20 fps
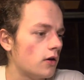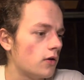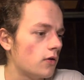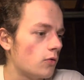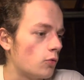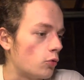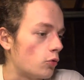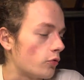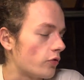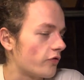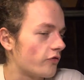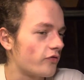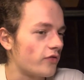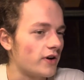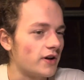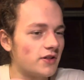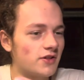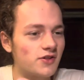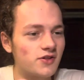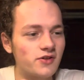or the
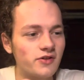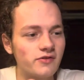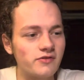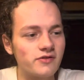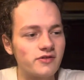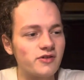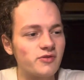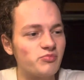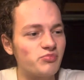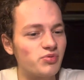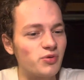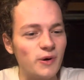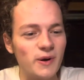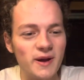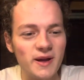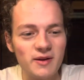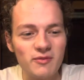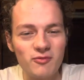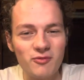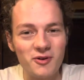French Toast
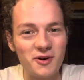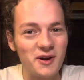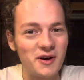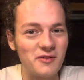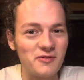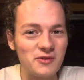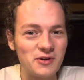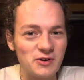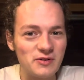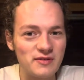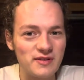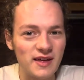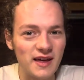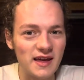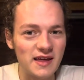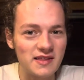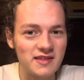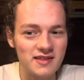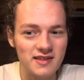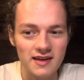Supreme, whatever your
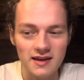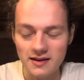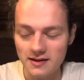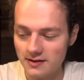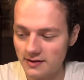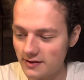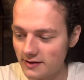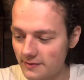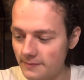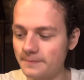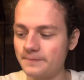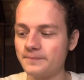taste is.